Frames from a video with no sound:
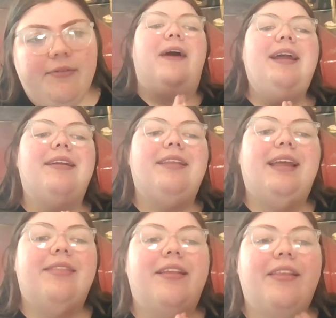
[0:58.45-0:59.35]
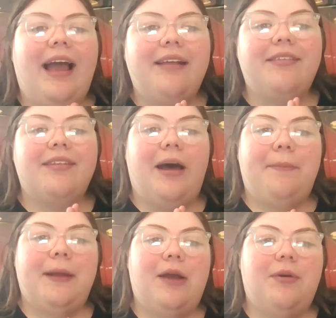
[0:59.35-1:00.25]
Finally, the last
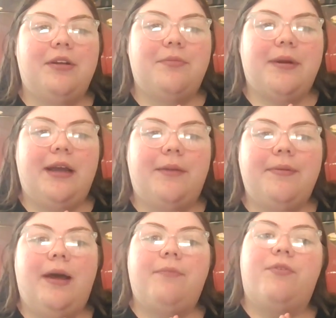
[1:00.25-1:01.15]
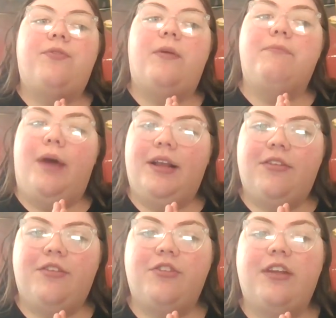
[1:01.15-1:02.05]
topic I want to bring up comes from
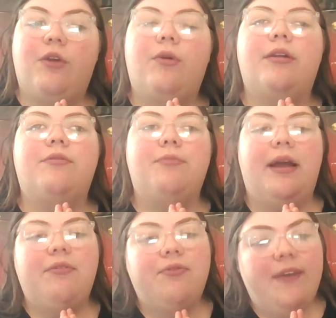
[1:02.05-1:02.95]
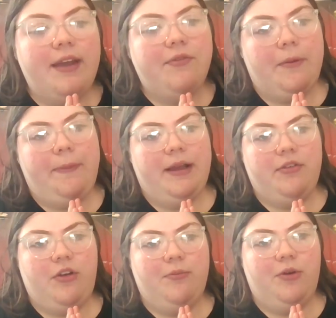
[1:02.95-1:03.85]
Monsters Inc., one of my favorite Pixar